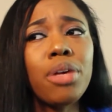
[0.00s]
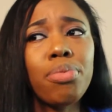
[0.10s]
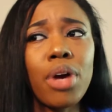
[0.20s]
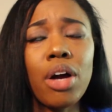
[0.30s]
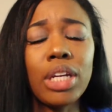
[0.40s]

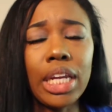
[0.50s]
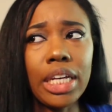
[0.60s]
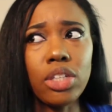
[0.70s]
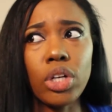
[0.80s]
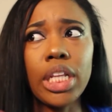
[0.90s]
brown
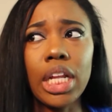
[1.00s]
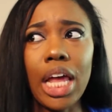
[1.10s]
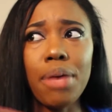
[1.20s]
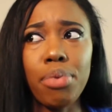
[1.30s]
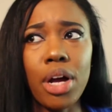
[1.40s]
lace, or either
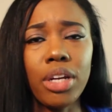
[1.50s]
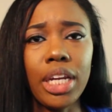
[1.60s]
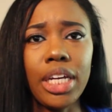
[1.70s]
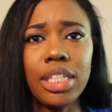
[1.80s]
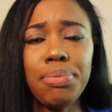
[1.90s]
light brown
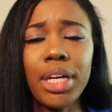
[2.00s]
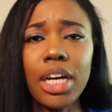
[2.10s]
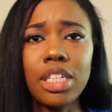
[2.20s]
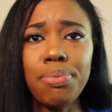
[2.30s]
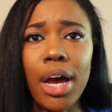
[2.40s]
lace,
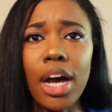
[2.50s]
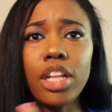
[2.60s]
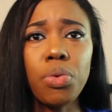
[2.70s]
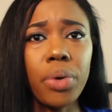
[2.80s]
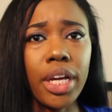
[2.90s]
because my
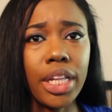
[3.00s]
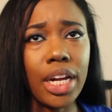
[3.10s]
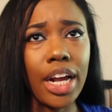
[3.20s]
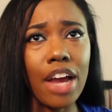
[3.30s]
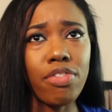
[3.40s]
other wig that
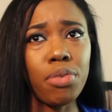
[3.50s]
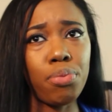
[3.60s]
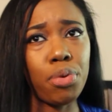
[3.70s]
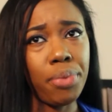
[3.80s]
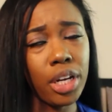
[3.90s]
I got from
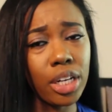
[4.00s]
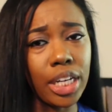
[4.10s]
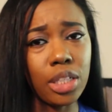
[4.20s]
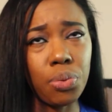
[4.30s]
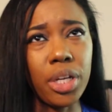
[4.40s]
Premier
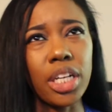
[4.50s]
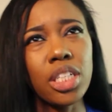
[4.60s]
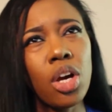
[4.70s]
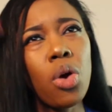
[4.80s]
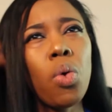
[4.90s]
Lace
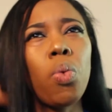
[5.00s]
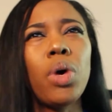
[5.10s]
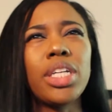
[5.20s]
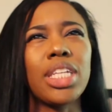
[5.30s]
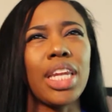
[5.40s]
Wigs
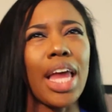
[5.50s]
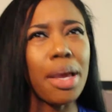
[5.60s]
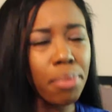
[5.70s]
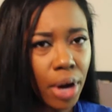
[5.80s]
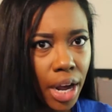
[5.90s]
was
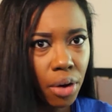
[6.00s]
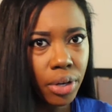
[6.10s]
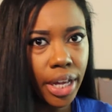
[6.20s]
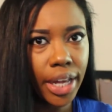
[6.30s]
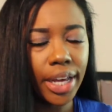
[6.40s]
light
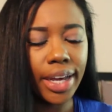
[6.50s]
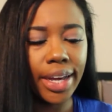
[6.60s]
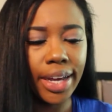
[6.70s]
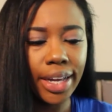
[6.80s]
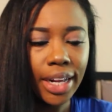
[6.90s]
brown,
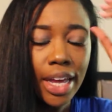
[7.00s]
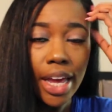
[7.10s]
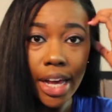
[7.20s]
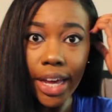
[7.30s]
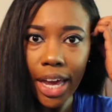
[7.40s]
and
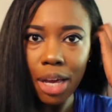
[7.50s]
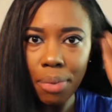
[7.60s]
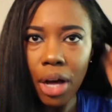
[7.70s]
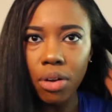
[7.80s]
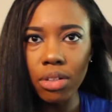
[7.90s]
it came
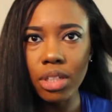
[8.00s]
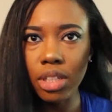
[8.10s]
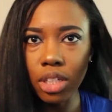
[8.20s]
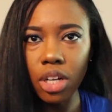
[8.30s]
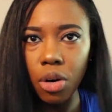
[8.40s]
out,
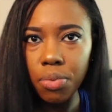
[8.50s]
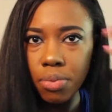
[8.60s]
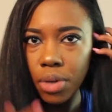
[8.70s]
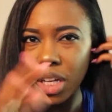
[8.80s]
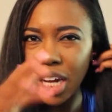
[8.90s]

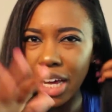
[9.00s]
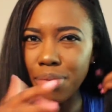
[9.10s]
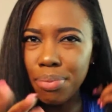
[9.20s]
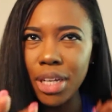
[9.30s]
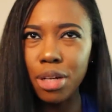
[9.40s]
a light
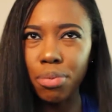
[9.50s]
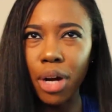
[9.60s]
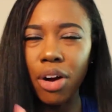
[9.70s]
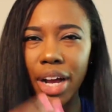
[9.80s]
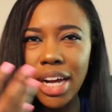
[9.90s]
medium
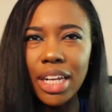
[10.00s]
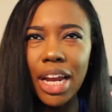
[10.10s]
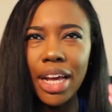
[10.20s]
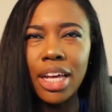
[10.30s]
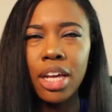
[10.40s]
brown, kind of
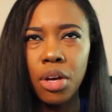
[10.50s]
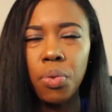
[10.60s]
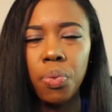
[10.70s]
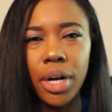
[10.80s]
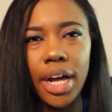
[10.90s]
like
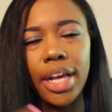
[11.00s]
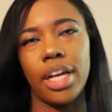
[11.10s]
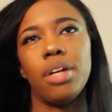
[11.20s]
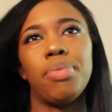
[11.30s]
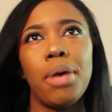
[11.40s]
what I
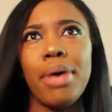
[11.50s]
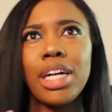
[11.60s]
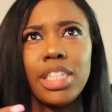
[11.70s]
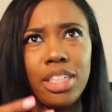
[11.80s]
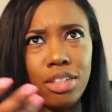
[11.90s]
am. I'm
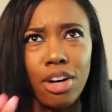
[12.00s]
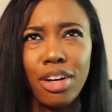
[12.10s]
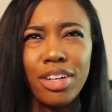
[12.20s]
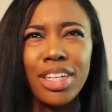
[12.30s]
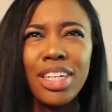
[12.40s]
actually
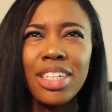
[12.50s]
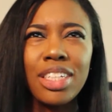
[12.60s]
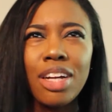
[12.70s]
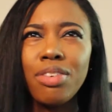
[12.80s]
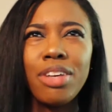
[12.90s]
darker than
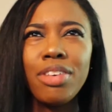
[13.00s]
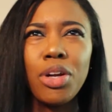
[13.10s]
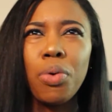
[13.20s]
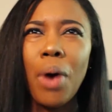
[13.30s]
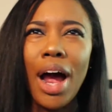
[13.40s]
this. I don't even
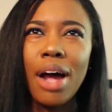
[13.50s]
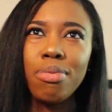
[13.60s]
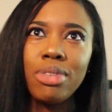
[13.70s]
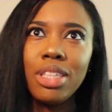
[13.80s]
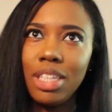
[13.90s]
know why
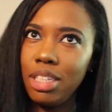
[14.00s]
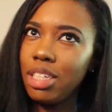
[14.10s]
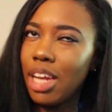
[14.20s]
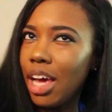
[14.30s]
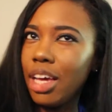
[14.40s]
I'm
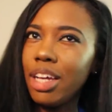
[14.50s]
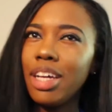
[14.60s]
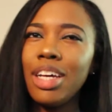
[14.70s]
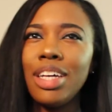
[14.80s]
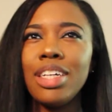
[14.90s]
this light.
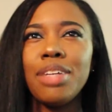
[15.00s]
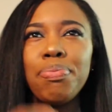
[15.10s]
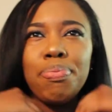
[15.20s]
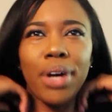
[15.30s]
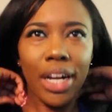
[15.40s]

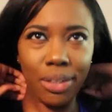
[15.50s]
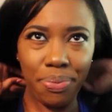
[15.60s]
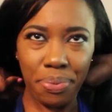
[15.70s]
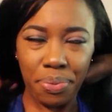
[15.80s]
But